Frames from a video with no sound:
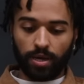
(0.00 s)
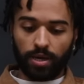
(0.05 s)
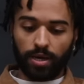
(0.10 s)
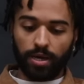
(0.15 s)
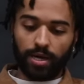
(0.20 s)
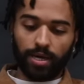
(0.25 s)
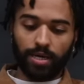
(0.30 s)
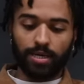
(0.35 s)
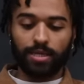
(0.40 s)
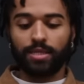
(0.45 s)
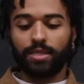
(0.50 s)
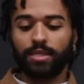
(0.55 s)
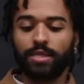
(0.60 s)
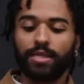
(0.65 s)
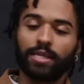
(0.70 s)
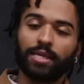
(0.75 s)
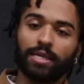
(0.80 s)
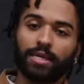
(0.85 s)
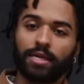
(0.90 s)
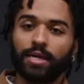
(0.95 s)
Uh,
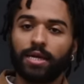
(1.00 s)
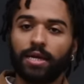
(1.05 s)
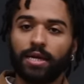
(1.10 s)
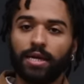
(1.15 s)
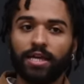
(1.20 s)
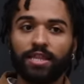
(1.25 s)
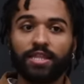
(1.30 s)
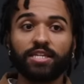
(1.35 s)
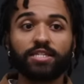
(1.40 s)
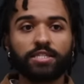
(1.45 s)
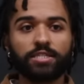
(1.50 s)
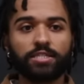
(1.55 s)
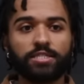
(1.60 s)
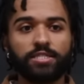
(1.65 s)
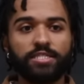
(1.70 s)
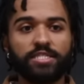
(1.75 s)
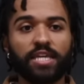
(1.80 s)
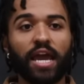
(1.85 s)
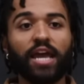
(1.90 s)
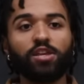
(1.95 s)
this is
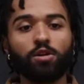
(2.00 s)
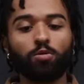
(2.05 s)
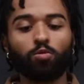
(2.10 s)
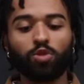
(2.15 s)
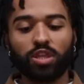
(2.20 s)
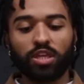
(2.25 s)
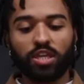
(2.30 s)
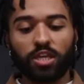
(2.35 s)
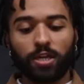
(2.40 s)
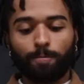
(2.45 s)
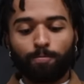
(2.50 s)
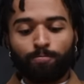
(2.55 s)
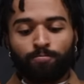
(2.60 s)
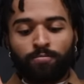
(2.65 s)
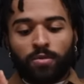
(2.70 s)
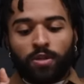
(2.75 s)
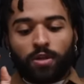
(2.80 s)
genuinely